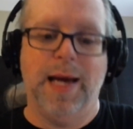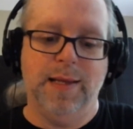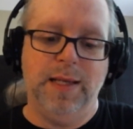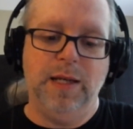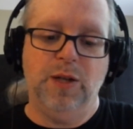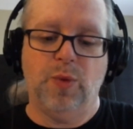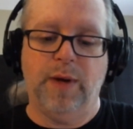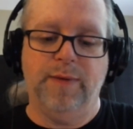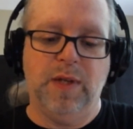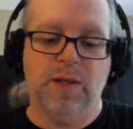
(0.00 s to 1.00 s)
And each one
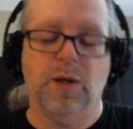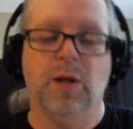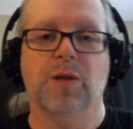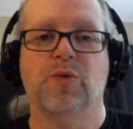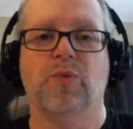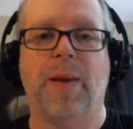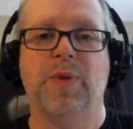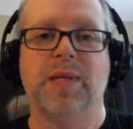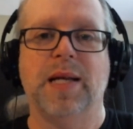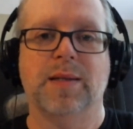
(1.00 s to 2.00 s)
of these songs
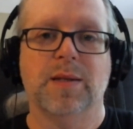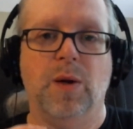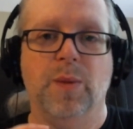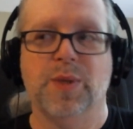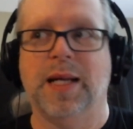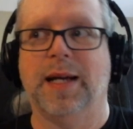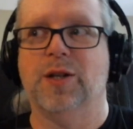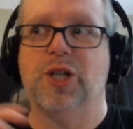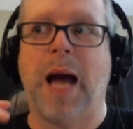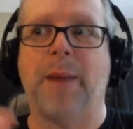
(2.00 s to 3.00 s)
represents almost like a
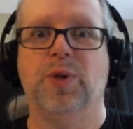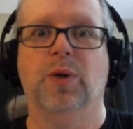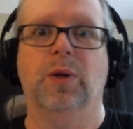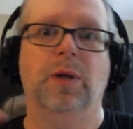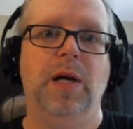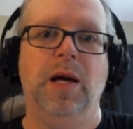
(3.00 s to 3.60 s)
chapter